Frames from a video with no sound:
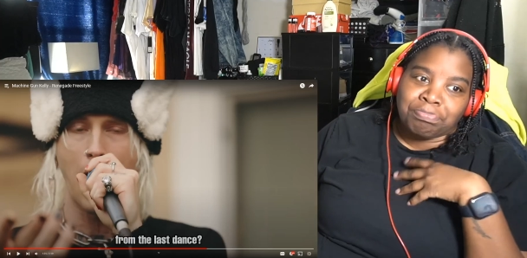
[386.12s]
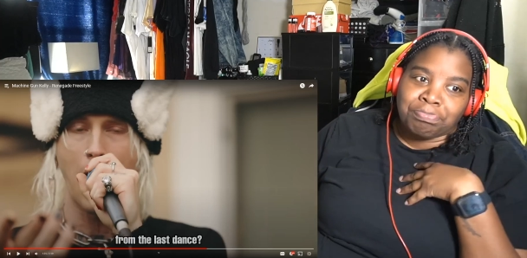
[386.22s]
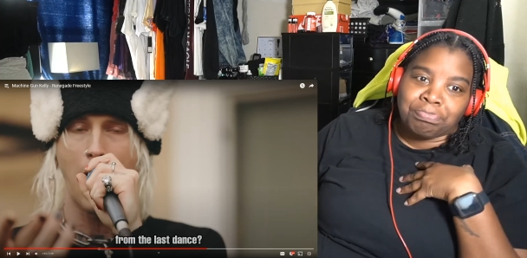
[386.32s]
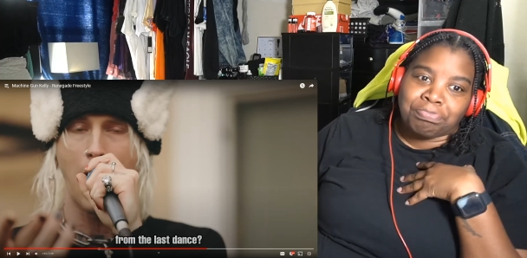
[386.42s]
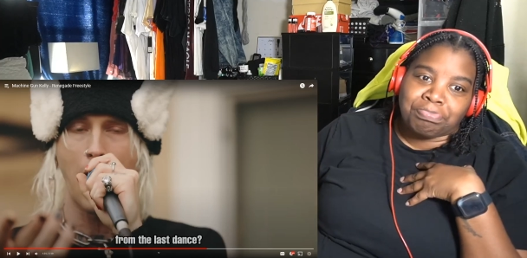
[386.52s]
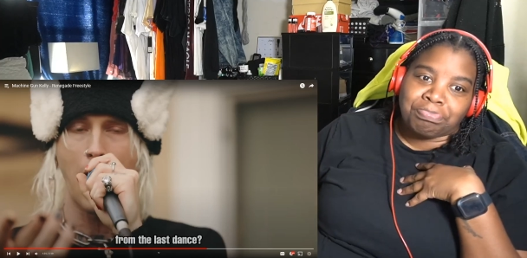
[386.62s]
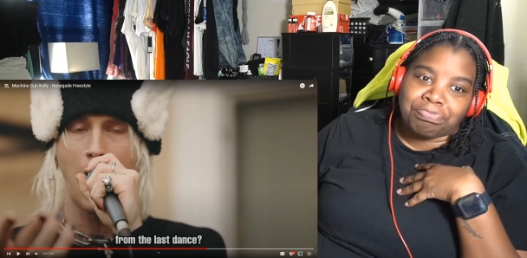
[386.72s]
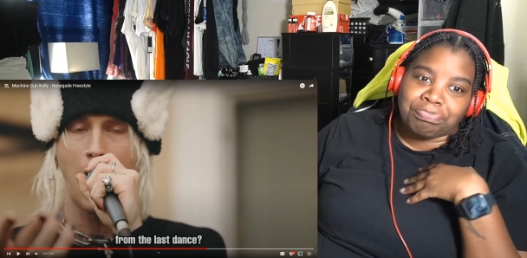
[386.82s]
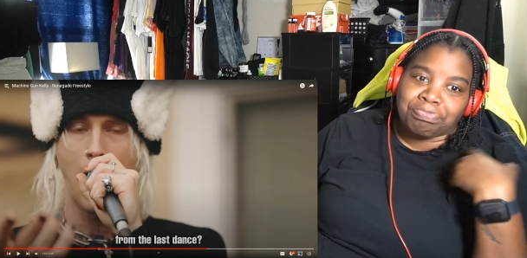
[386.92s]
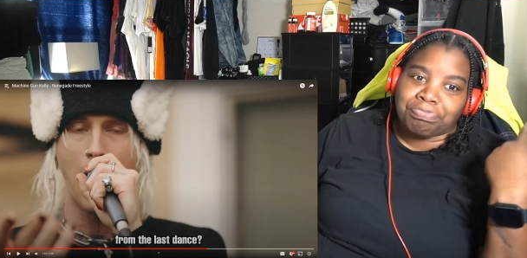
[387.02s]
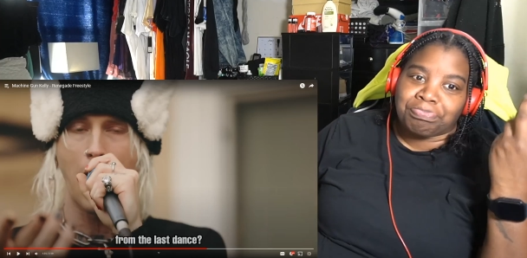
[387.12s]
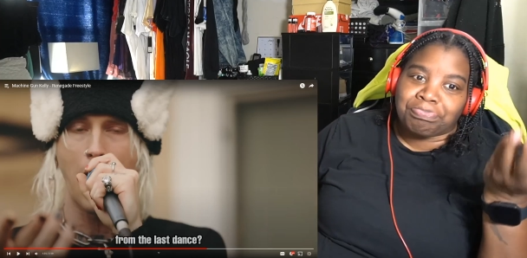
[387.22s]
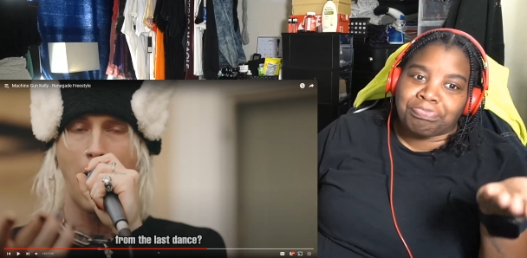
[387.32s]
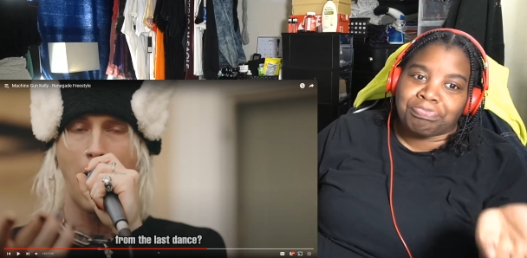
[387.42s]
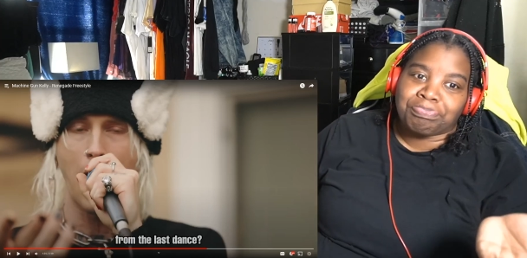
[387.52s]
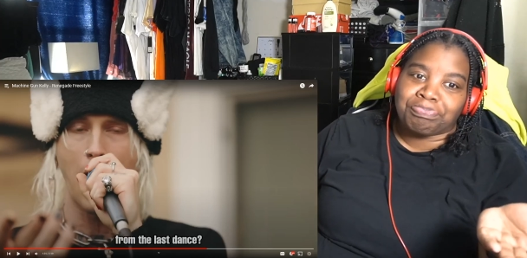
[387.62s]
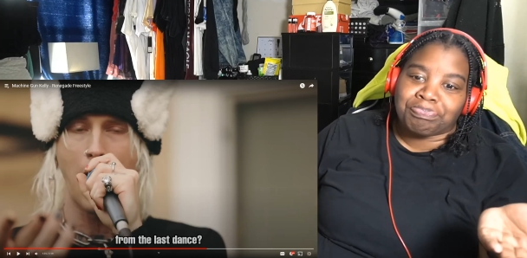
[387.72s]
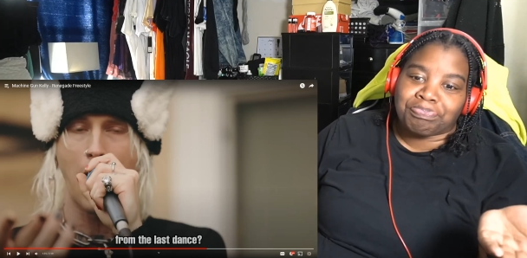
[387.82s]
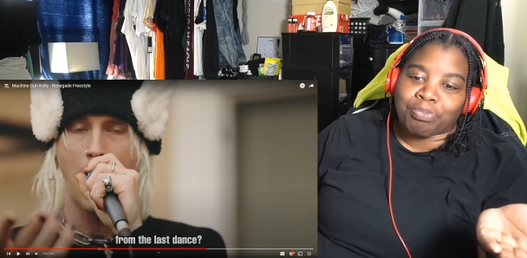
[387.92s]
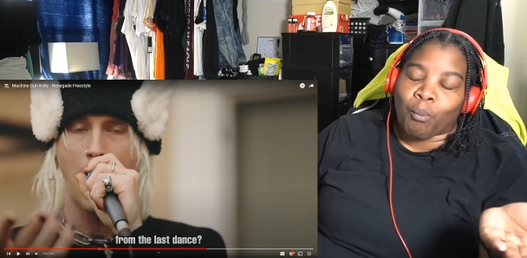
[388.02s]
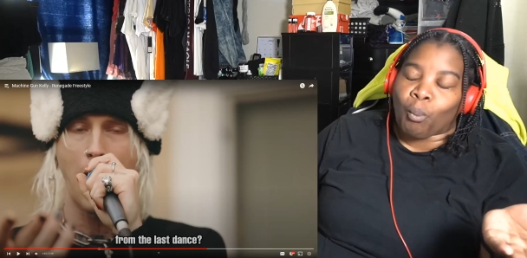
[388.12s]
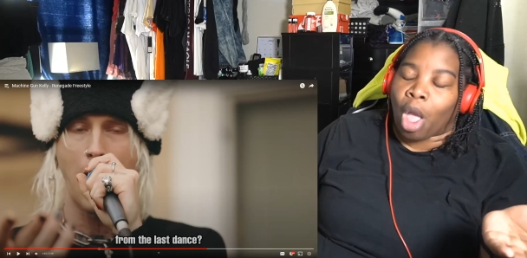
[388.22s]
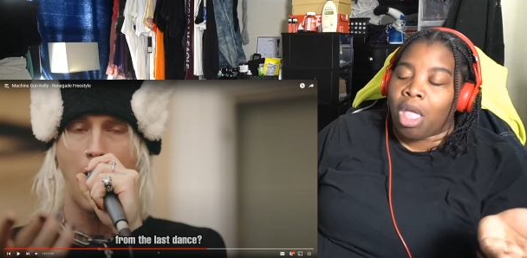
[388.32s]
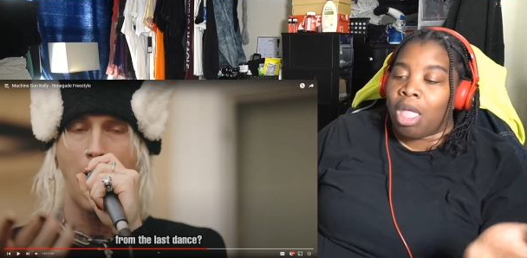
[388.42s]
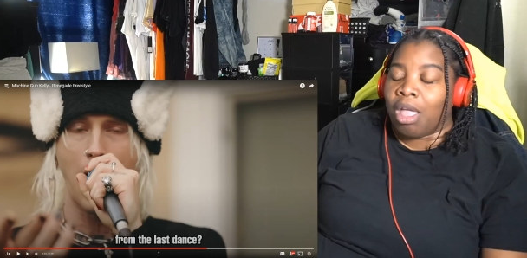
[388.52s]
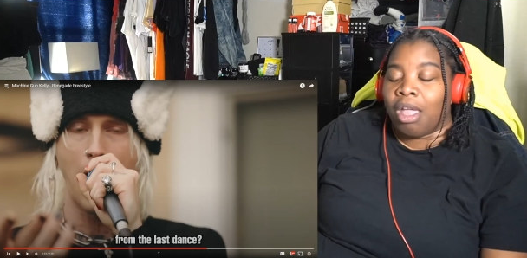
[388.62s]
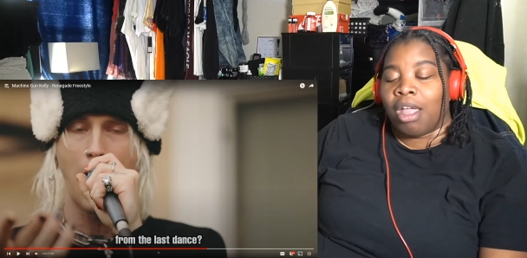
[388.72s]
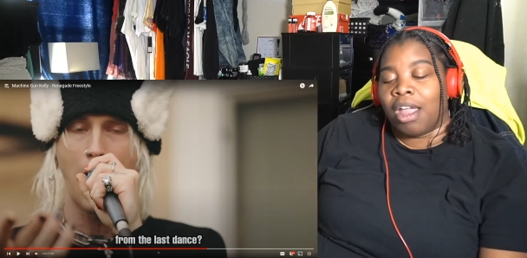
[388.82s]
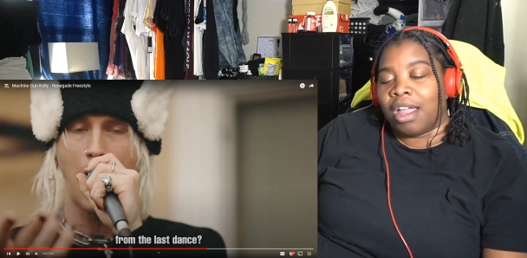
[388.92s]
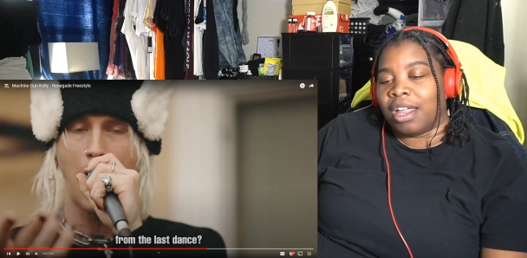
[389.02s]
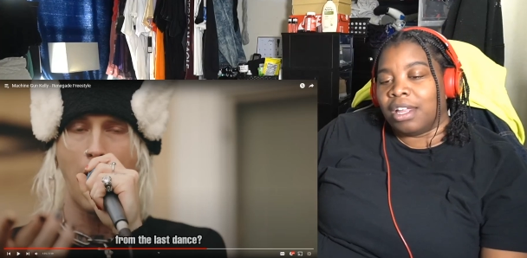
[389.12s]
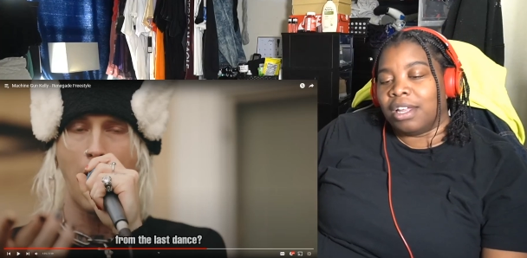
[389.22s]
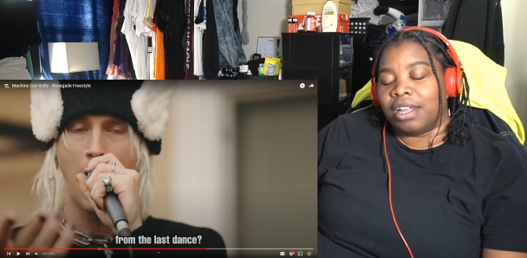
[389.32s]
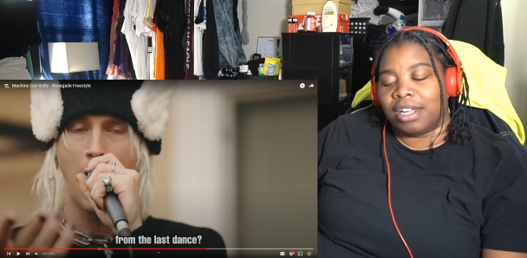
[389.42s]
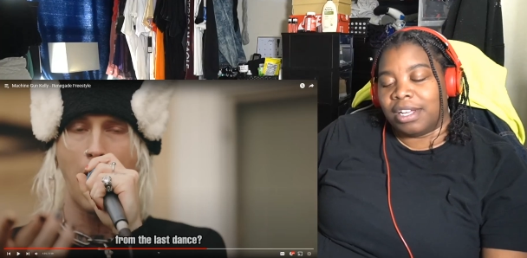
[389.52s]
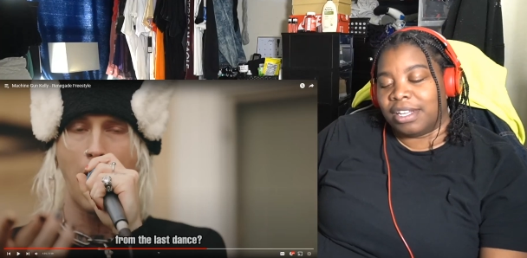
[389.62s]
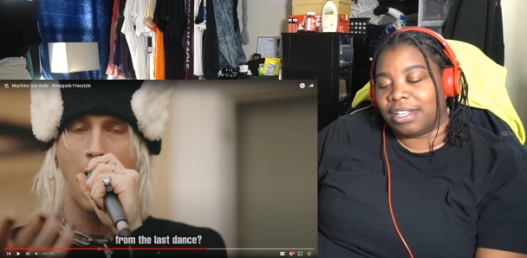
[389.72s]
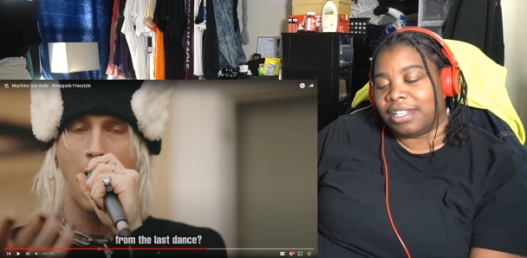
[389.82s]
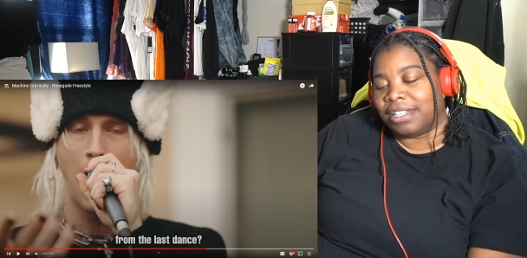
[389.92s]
(silence)